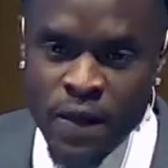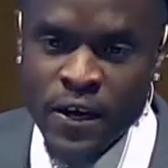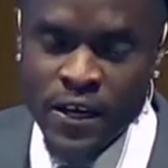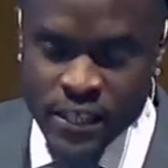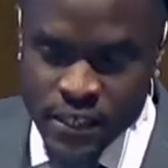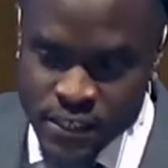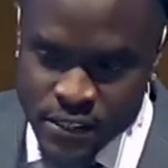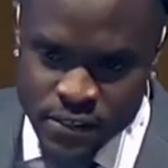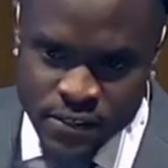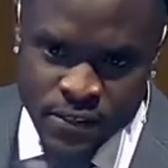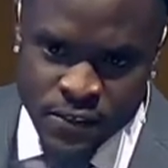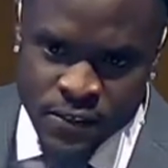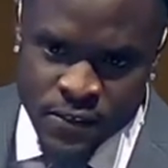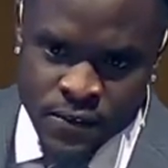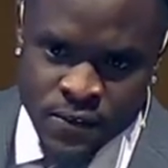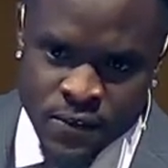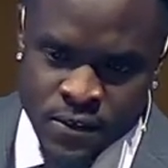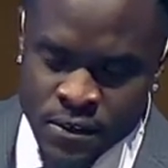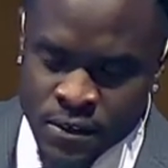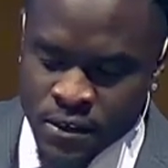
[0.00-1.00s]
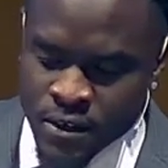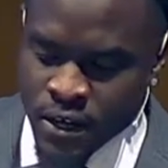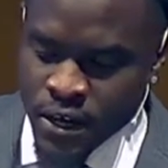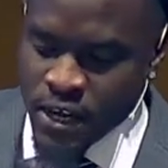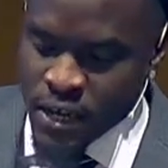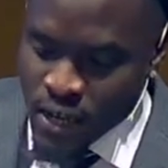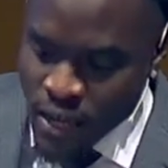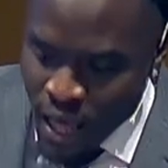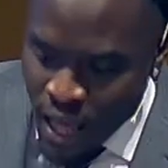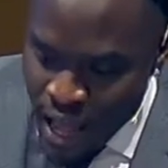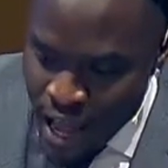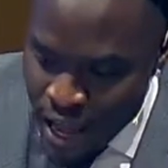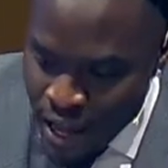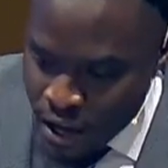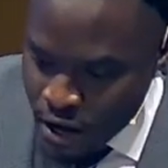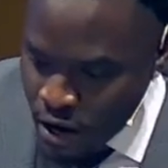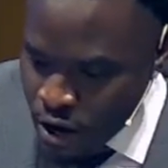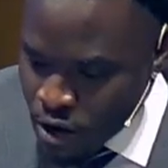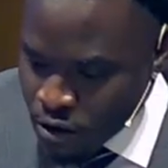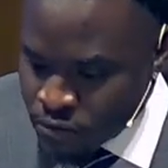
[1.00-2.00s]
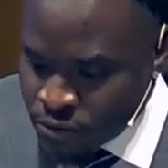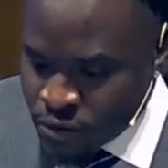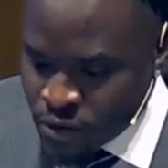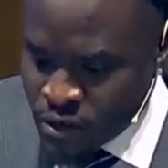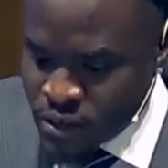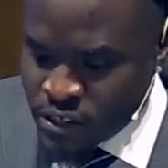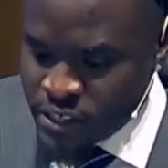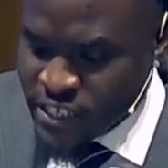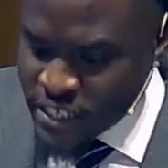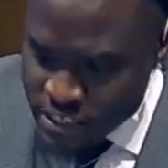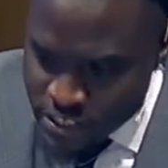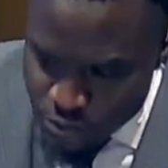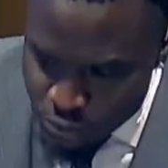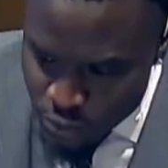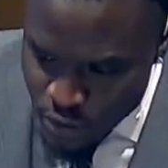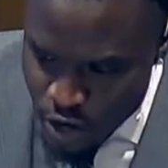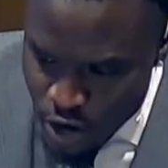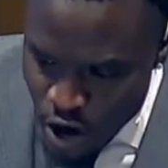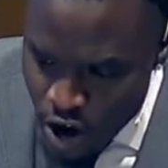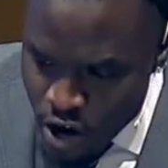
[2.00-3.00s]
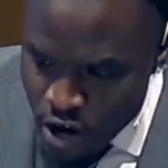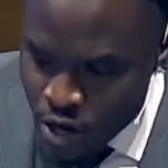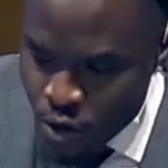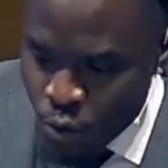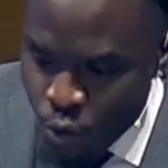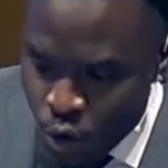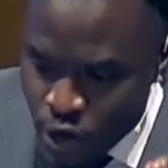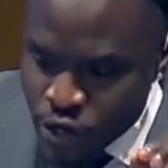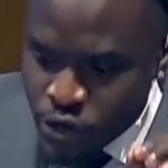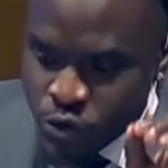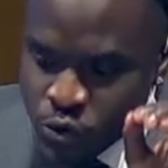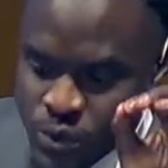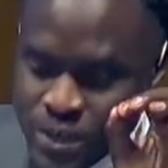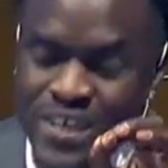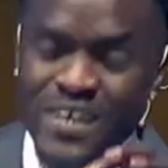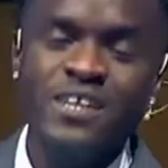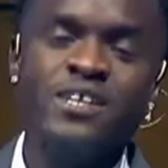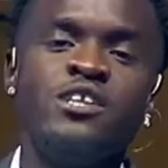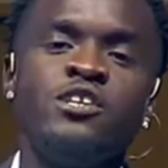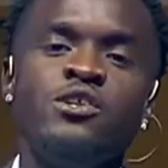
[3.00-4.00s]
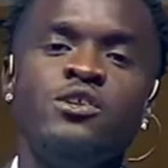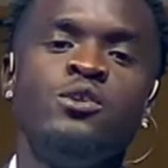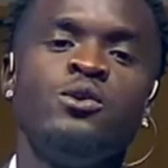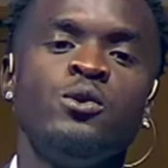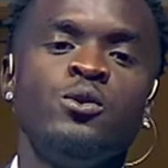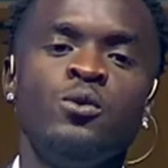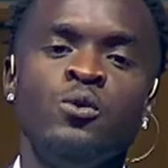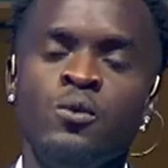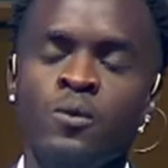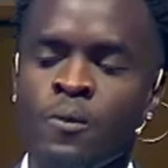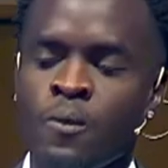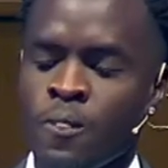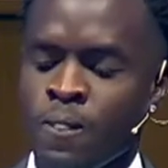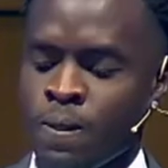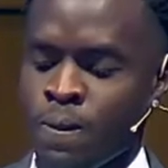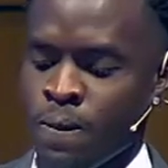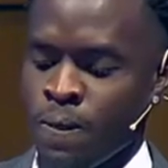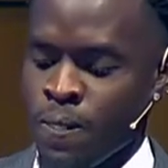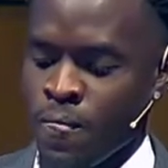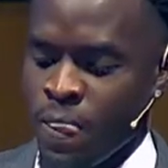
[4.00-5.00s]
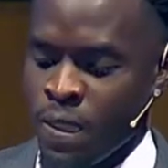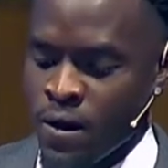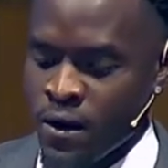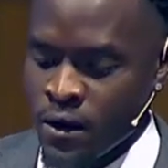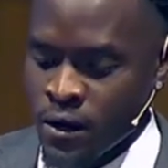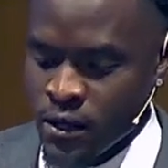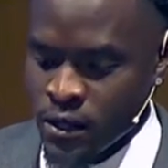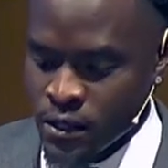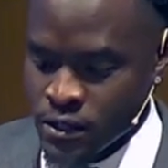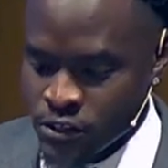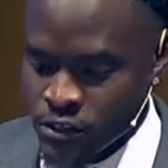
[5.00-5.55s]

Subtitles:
is a lie of disregarding what you need to do and